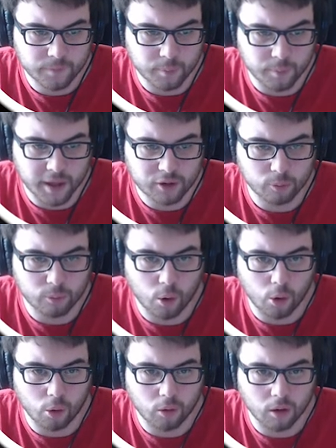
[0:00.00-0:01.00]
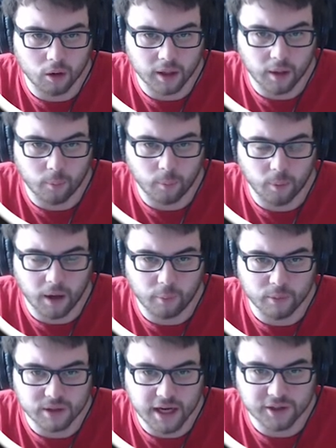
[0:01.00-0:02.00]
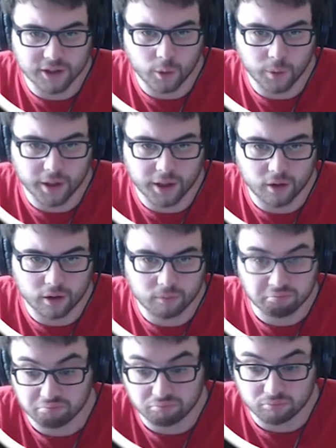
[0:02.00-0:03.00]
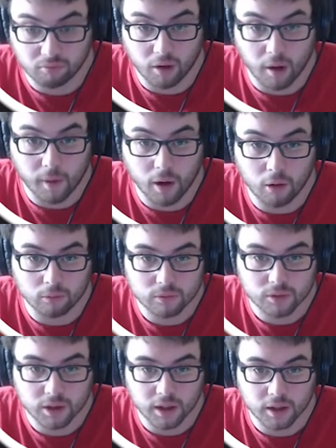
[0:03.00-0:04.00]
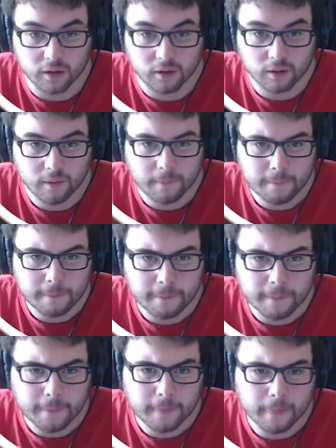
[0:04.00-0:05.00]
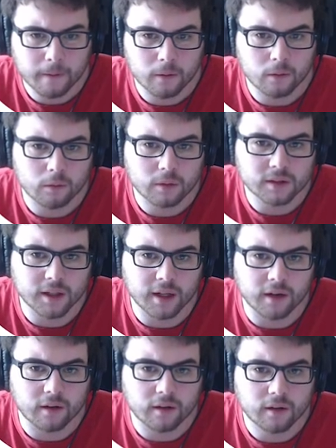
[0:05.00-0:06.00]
Bedroom hole. Okay, I, well, I was actually going here on my own. Sick. What's in here?